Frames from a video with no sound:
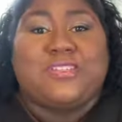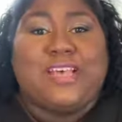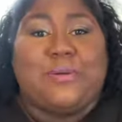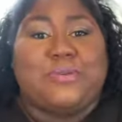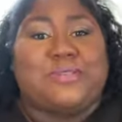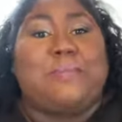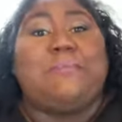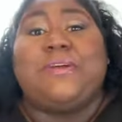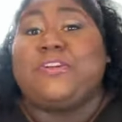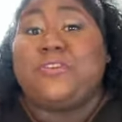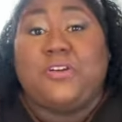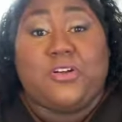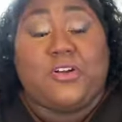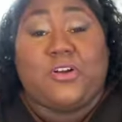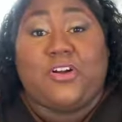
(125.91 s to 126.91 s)
I was a
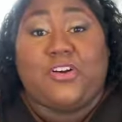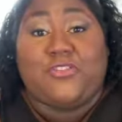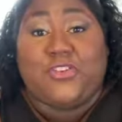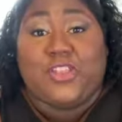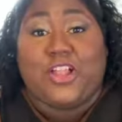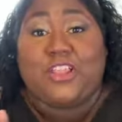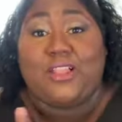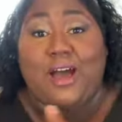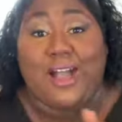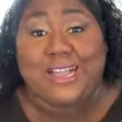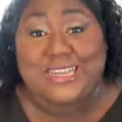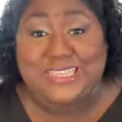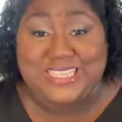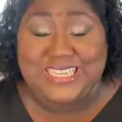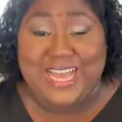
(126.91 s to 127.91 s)
mineral girl for the
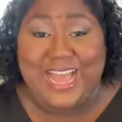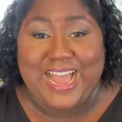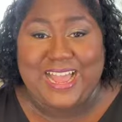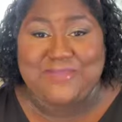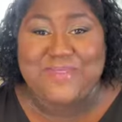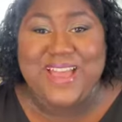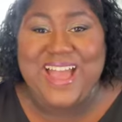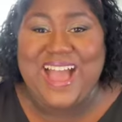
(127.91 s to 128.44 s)
longest time.